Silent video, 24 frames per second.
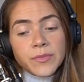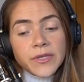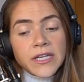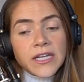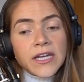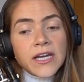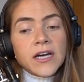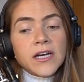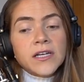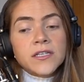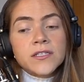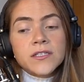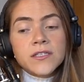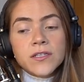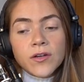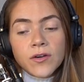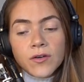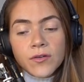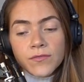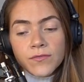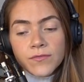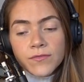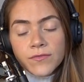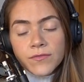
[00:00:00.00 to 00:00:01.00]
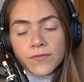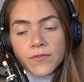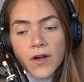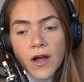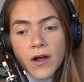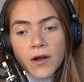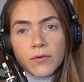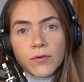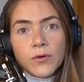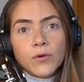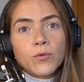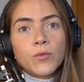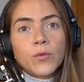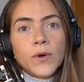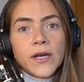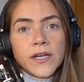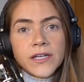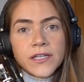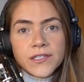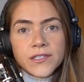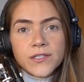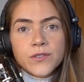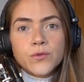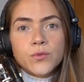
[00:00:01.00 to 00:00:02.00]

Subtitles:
because of our awareness